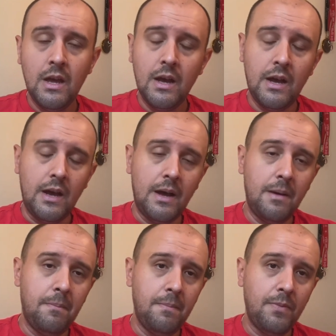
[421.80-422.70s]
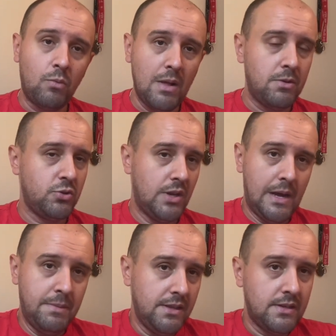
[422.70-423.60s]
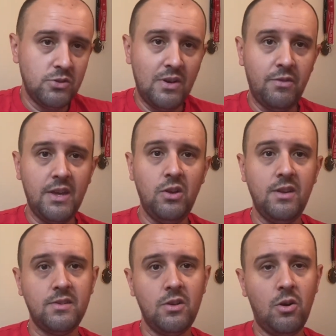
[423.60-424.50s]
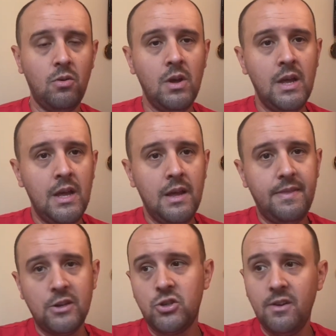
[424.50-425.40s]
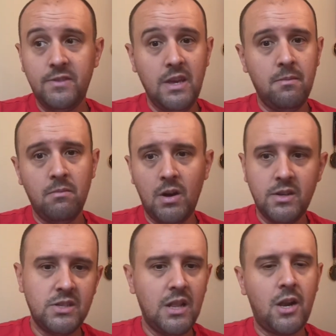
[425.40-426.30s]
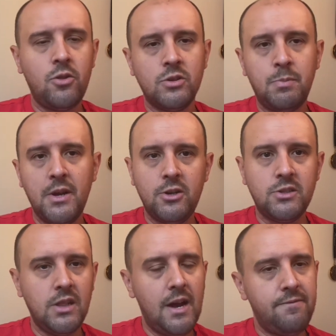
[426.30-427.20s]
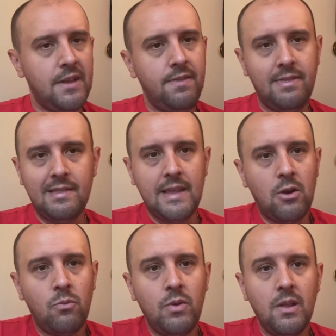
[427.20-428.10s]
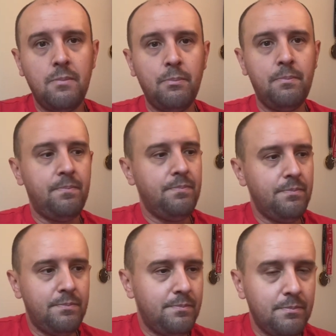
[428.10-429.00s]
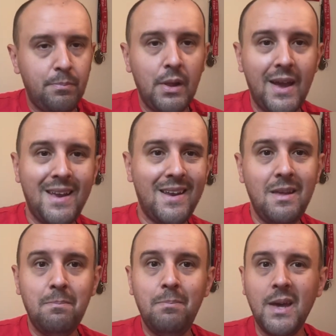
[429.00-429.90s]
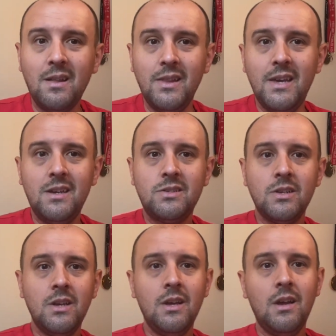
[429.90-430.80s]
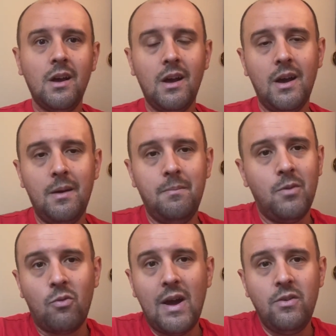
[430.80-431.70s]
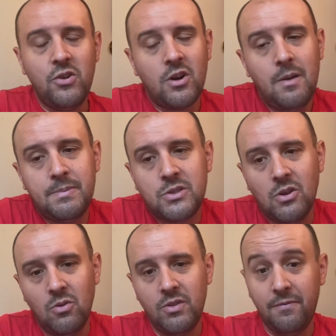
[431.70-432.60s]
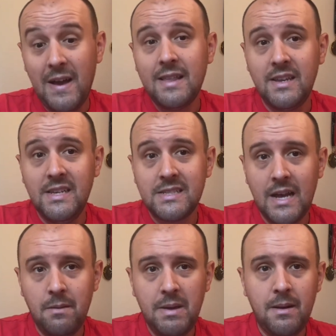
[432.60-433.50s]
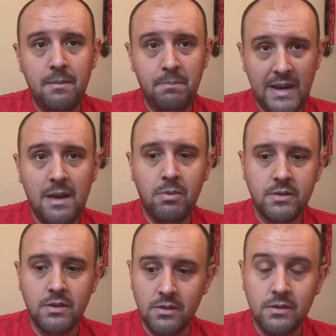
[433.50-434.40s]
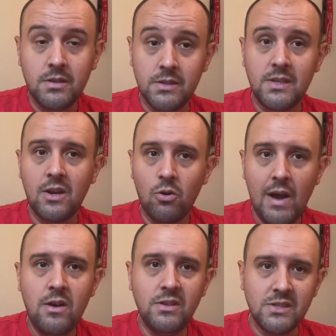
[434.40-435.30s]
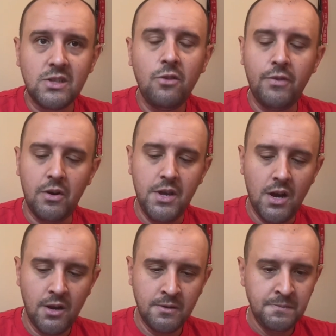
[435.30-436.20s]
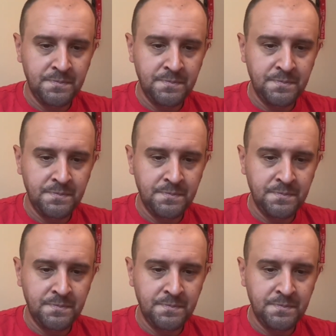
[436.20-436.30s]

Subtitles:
Real Madrid, I mean, tells you everything you need to know. That Shadiv team, honestly, a lot of those players left and they don't really play in any big leagues around Europe. So the fact that he's kind of been able to stick around and he's still very young